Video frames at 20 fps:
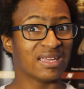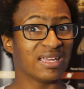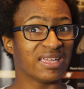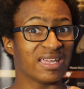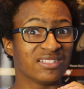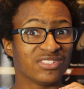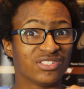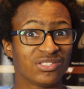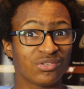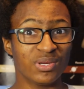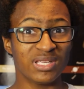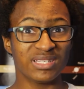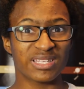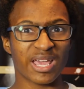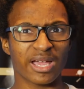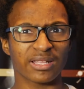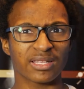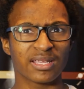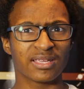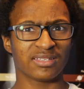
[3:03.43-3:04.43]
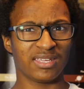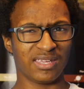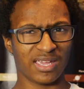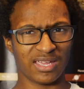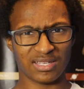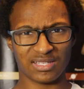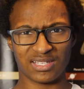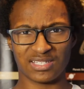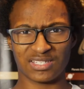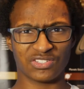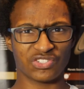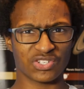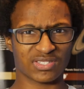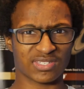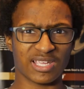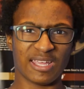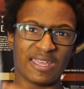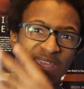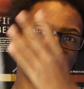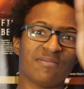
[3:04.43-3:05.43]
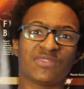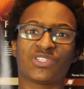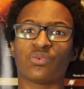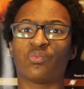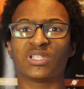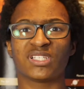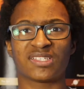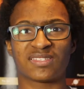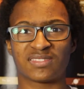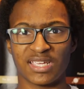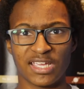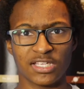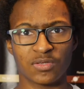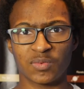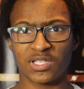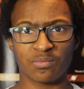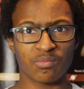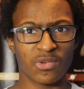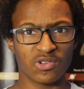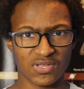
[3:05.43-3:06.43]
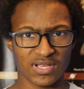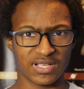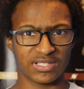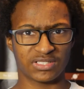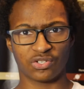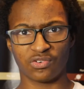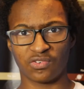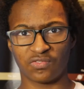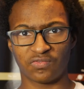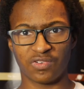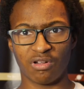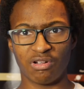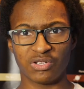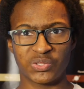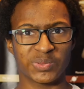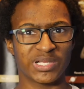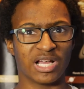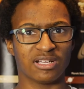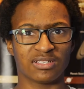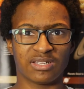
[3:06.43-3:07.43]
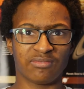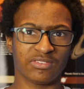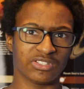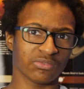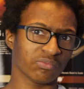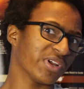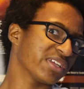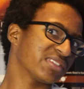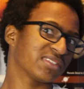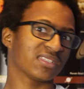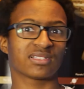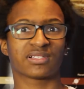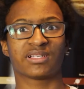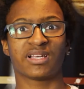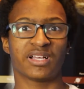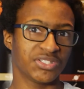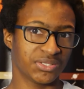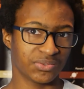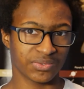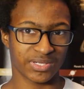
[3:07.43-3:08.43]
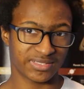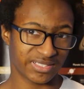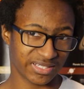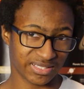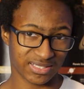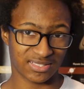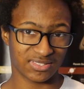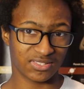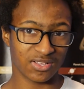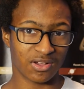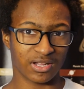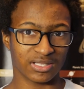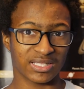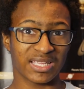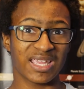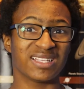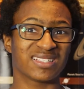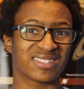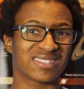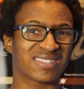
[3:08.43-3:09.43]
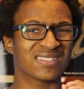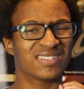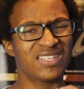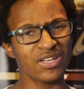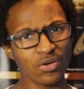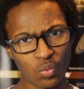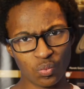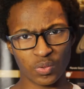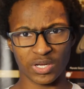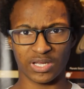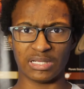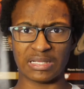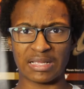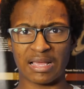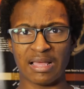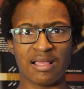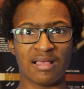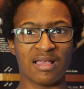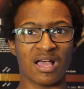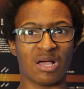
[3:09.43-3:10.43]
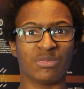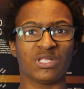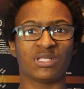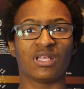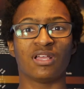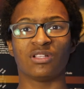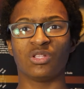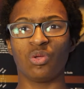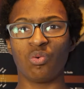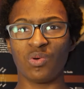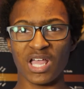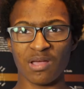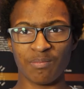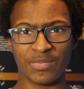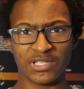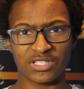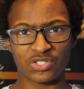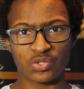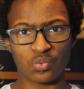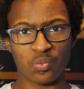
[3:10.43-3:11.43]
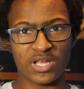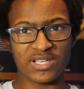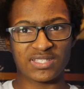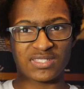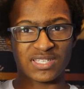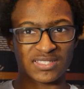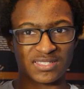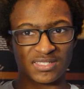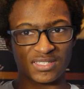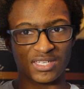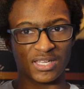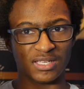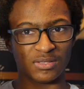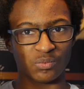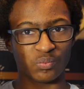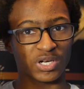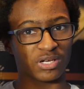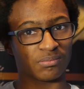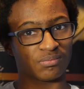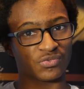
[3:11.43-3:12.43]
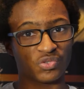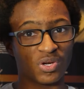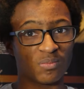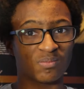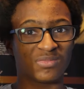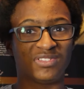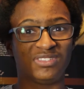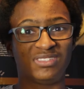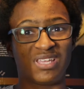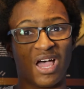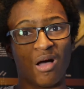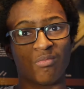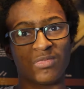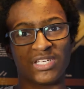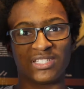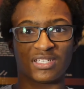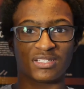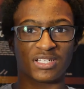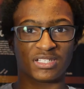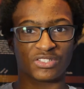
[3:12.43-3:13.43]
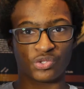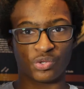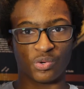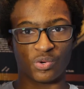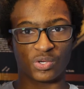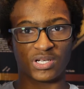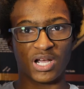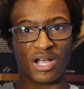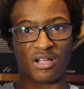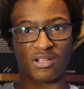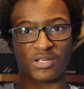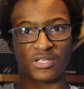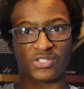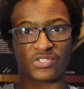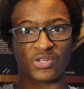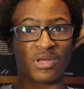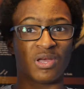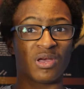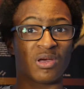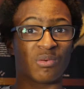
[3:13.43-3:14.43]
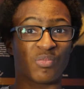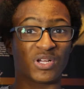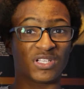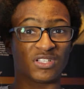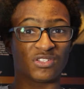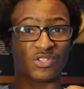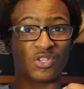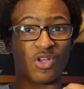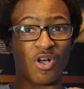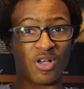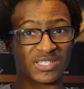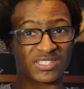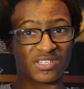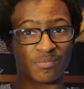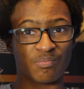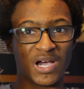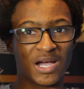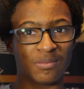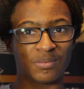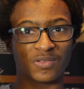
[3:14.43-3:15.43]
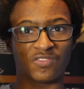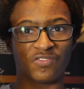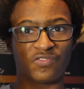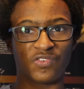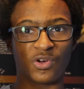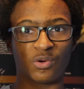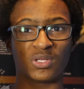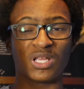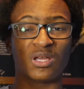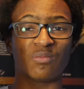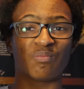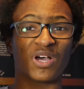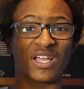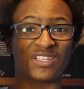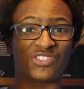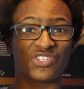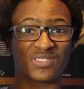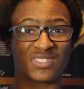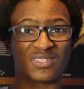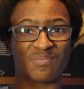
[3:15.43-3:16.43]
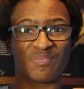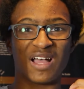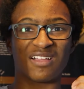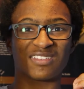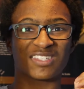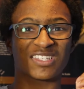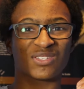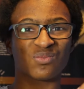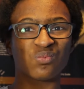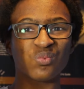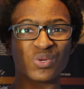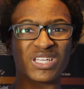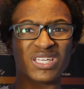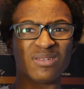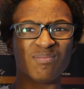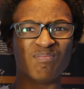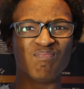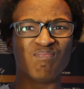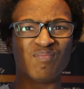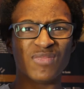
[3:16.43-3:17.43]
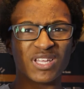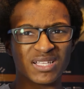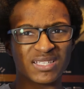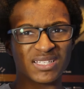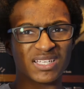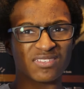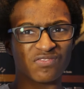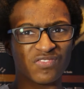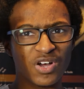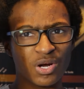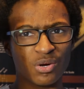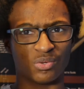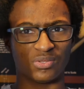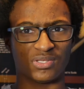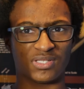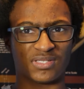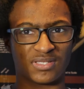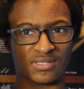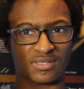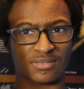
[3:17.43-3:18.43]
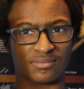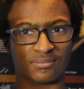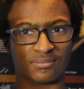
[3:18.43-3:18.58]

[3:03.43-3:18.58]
In doing that, candidates can just aim to win the states with the most electoral votes without giving the rest of the country a second thought, and still win. I mean, look what happened in 2016, where Trump dominated the Electoral College, but lost the popular vote by just about 3 million votes.